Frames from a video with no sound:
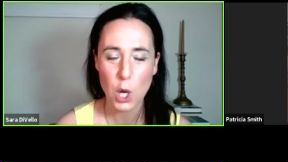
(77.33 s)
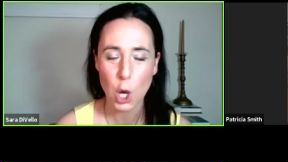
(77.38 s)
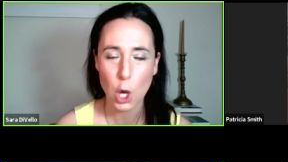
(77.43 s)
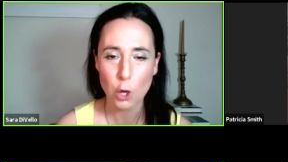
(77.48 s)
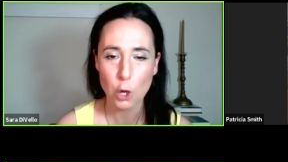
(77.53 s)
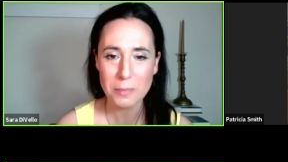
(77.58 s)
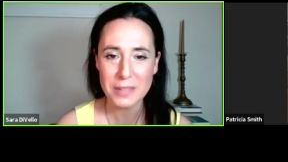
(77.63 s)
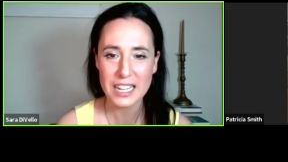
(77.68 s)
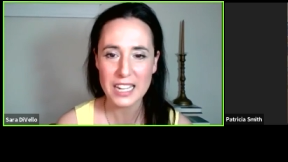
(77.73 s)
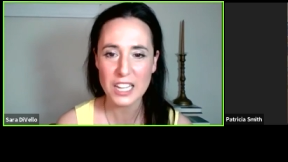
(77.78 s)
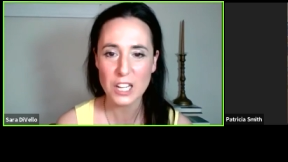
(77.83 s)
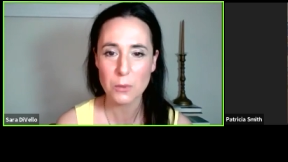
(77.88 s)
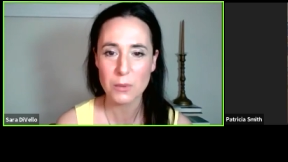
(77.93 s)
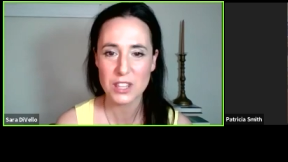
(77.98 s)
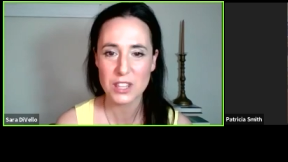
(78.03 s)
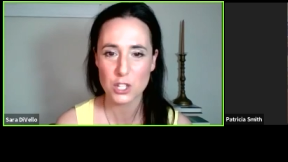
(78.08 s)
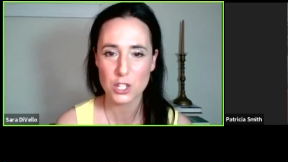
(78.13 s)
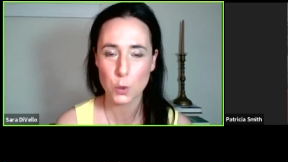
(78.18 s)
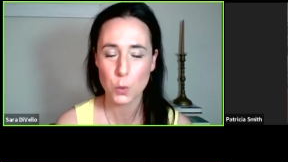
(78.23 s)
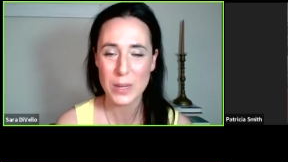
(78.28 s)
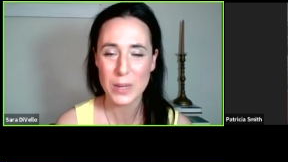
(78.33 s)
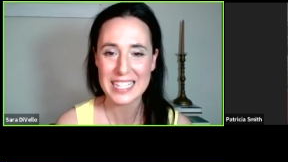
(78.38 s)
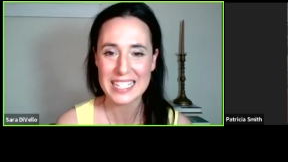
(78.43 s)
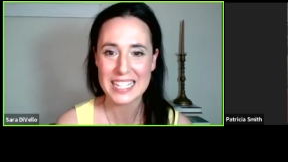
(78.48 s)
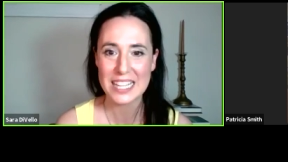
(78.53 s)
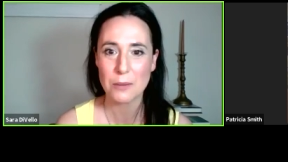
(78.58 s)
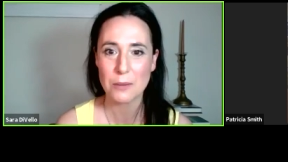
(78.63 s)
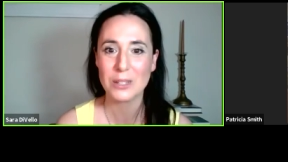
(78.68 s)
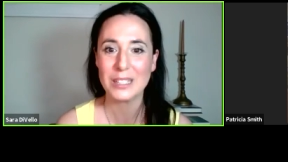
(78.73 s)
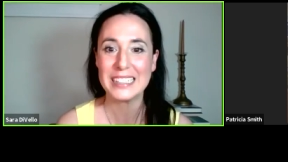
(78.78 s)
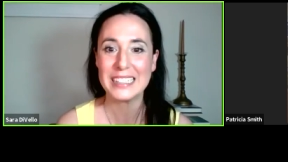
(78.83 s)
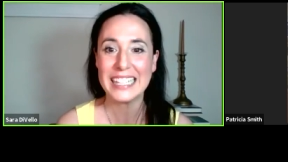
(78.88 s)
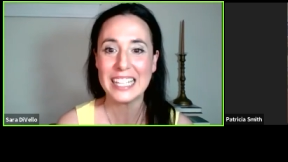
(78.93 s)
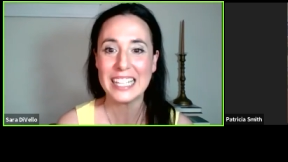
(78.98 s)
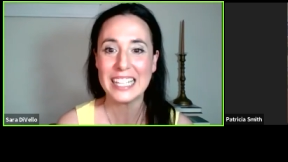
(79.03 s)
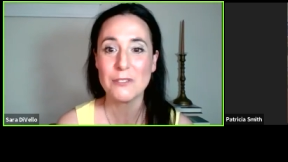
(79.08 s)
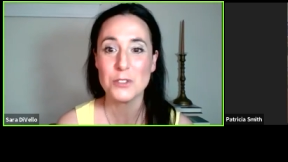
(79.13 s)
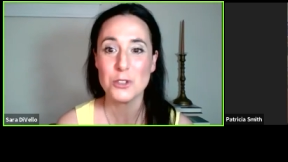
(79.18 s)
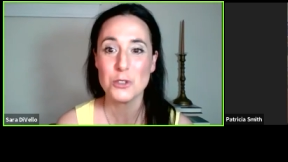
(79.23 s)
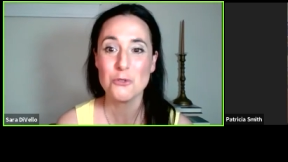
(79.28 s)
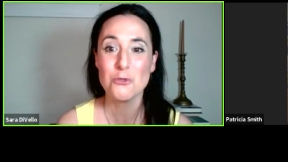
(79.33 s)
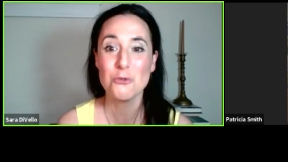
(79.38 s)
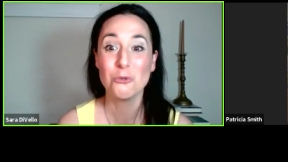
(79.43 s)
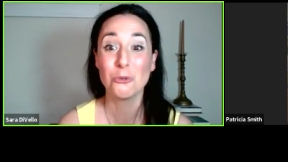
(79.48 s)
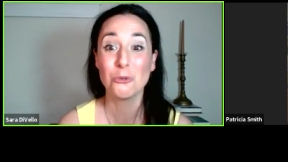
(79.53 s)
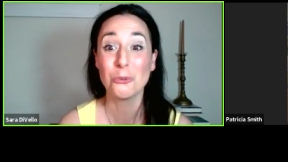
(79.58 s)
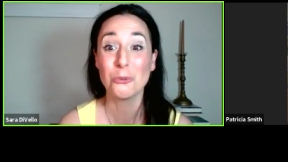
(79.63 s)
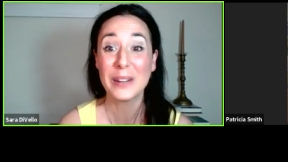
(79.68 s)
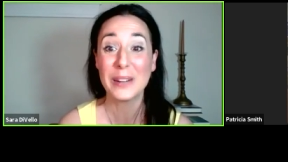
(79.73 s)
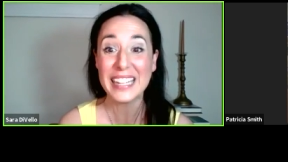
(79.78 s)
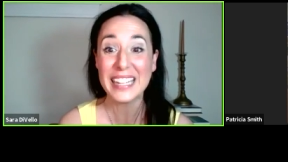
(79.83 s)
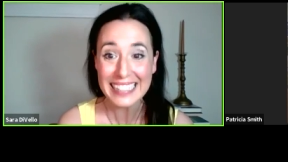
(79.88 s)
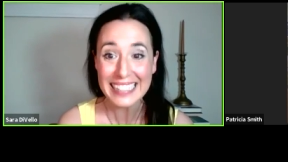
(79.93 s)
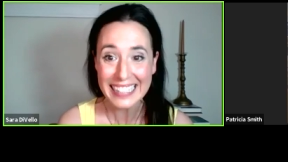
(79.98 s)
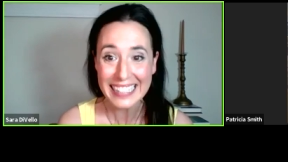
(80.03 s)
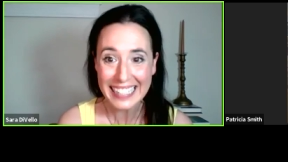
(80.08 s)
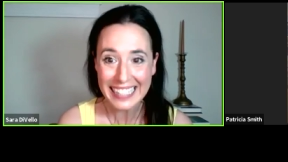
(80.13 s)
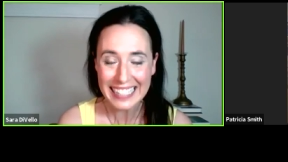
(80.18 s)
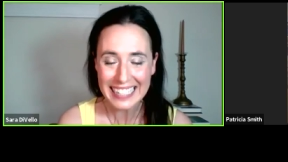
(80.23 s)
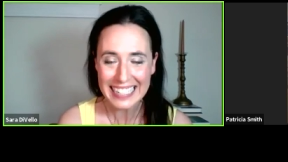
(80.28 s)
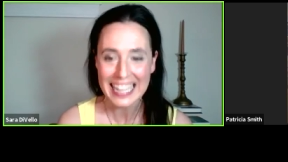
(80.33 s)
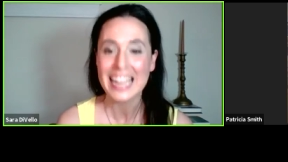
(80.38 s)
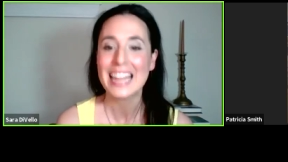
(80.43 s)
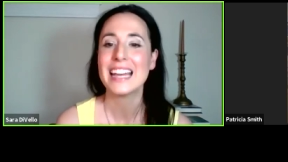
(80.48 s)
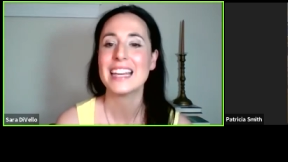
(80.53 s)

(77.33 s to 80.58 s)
culminating with a twist that will leave you reeling,